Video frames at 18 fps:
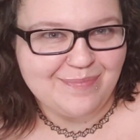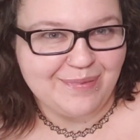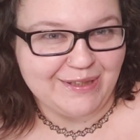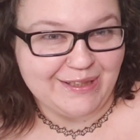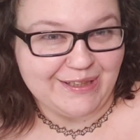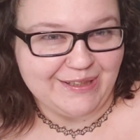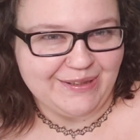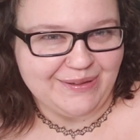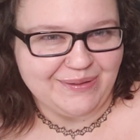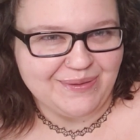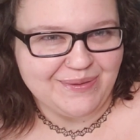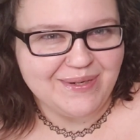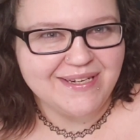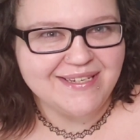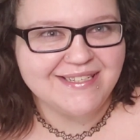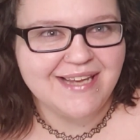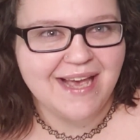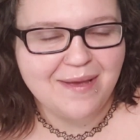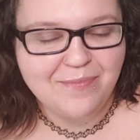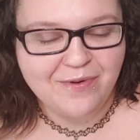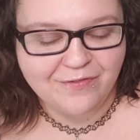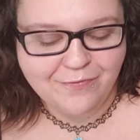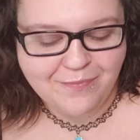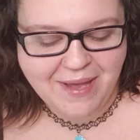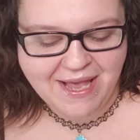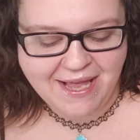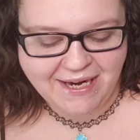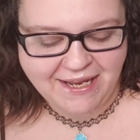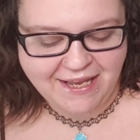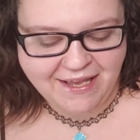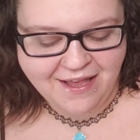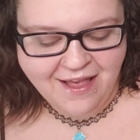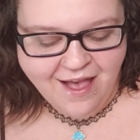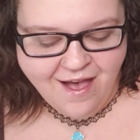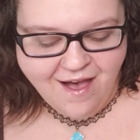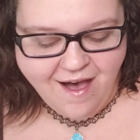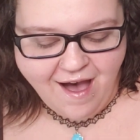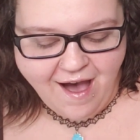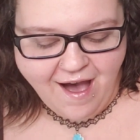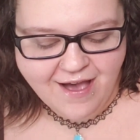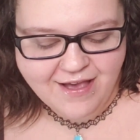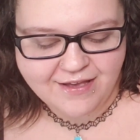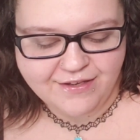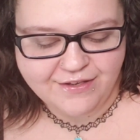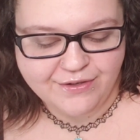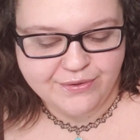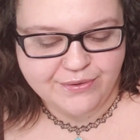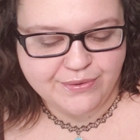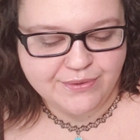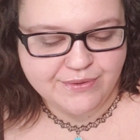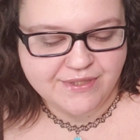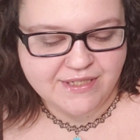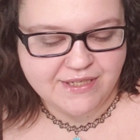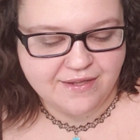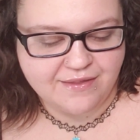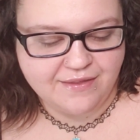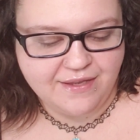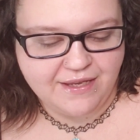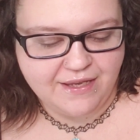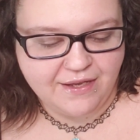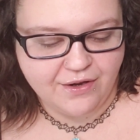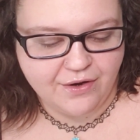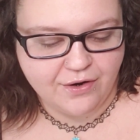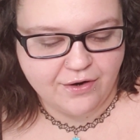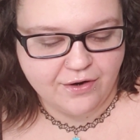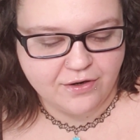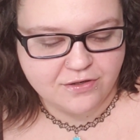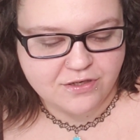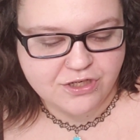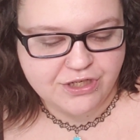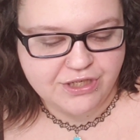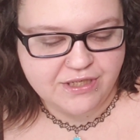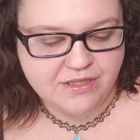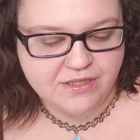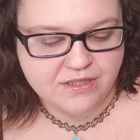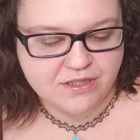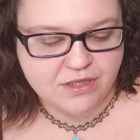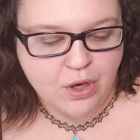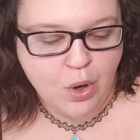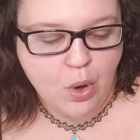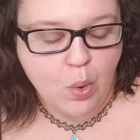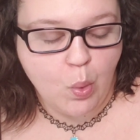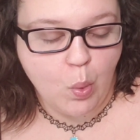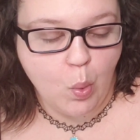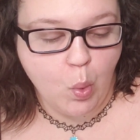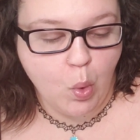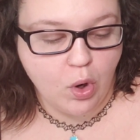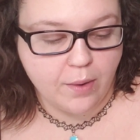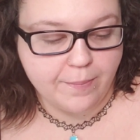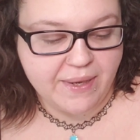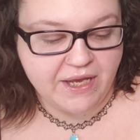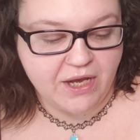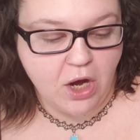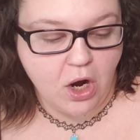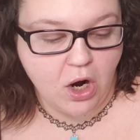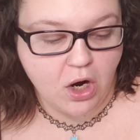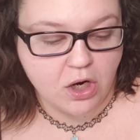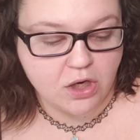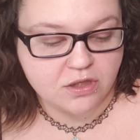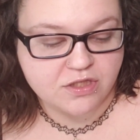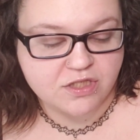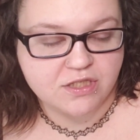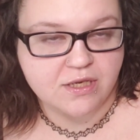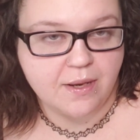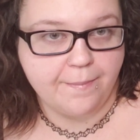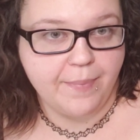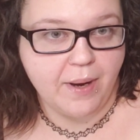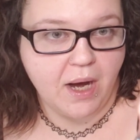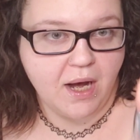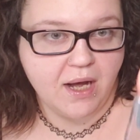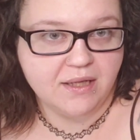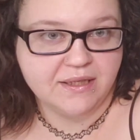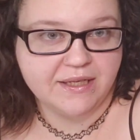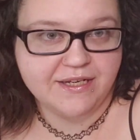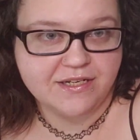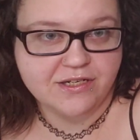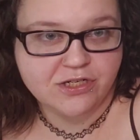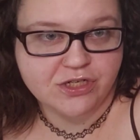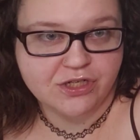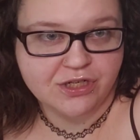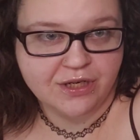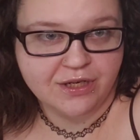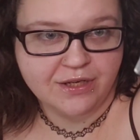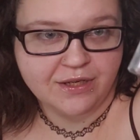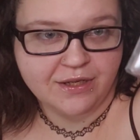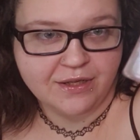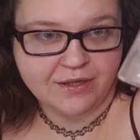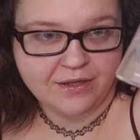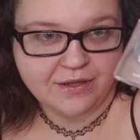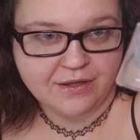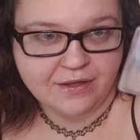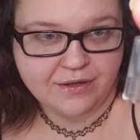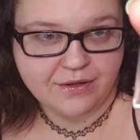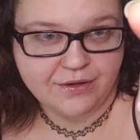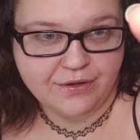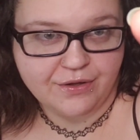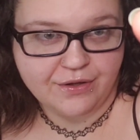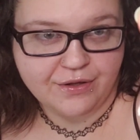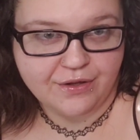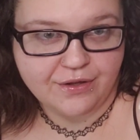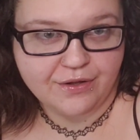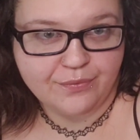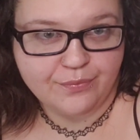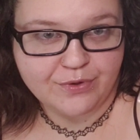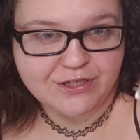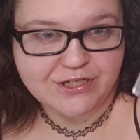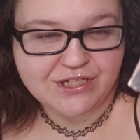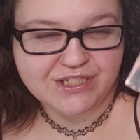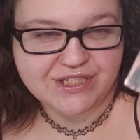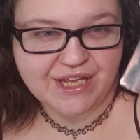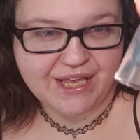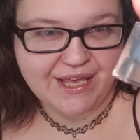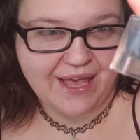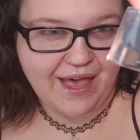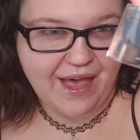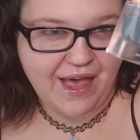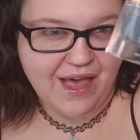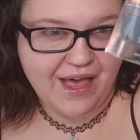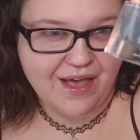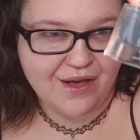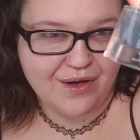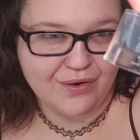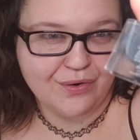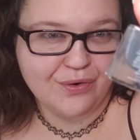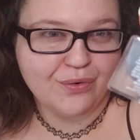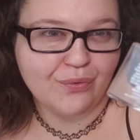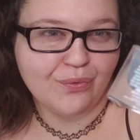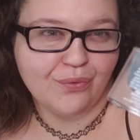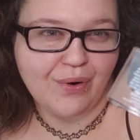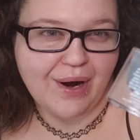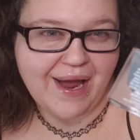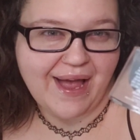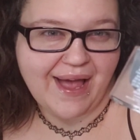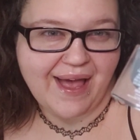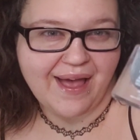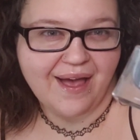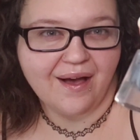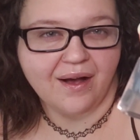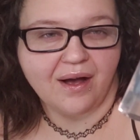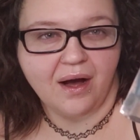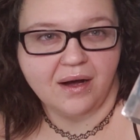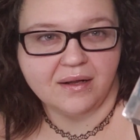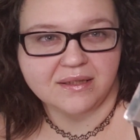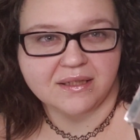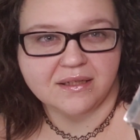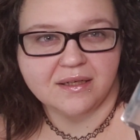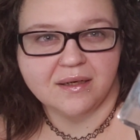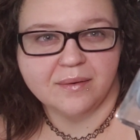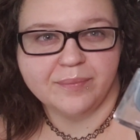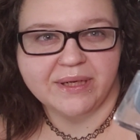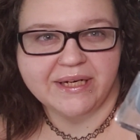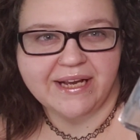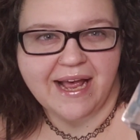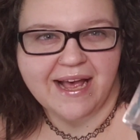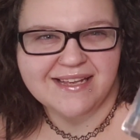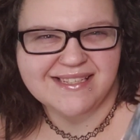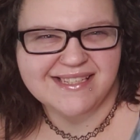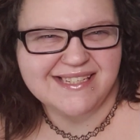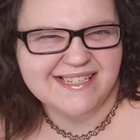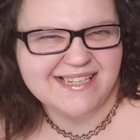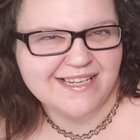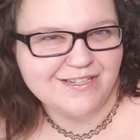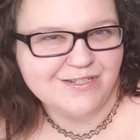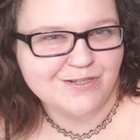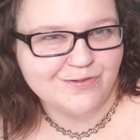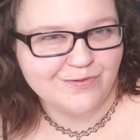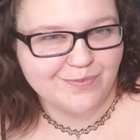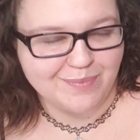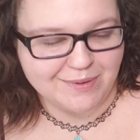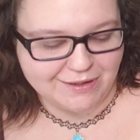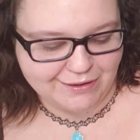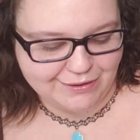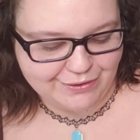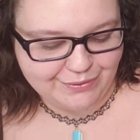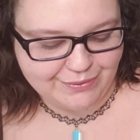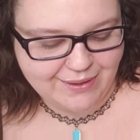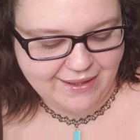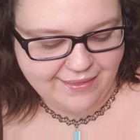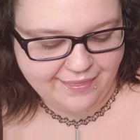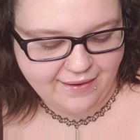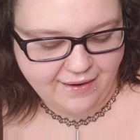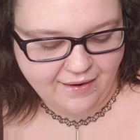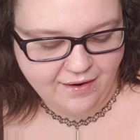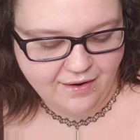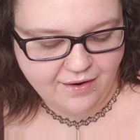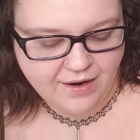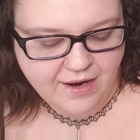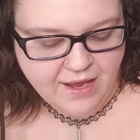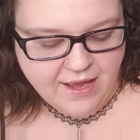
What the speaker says: blue type of mani. I used the Hershey's Warming Hearts polish, which is like a gray color, but it has a tinge of blue in there.